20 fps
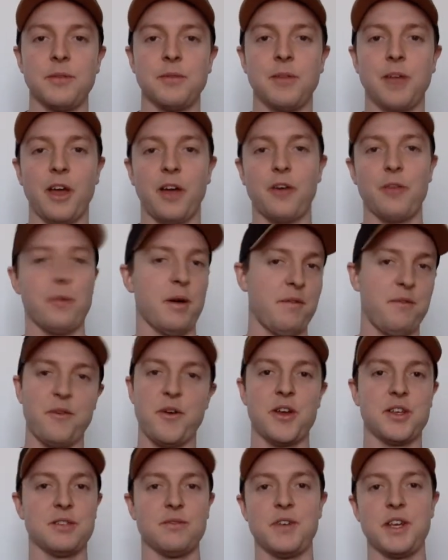like on my
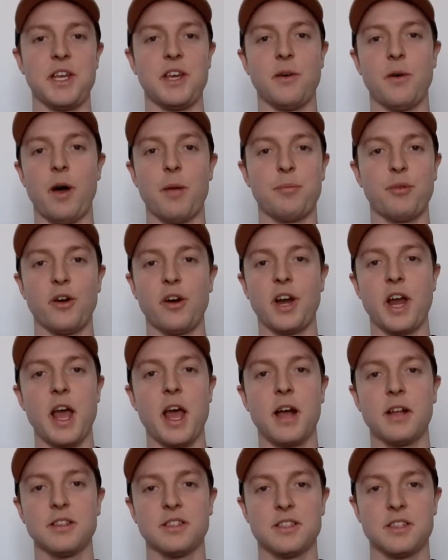first video, I
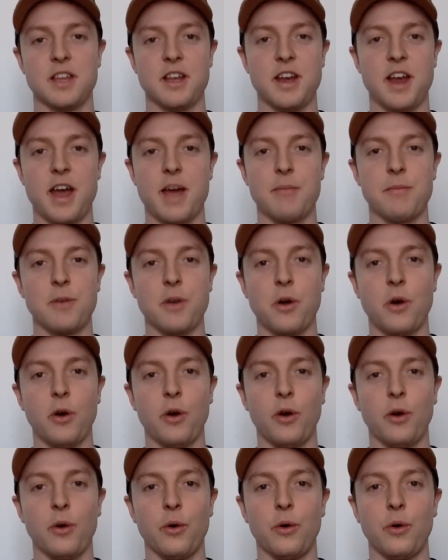pronounced their name
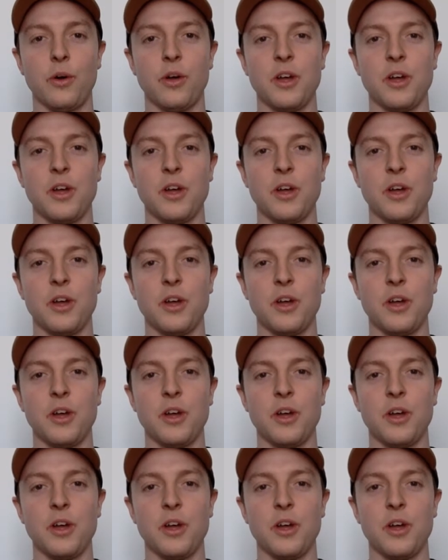wrong or,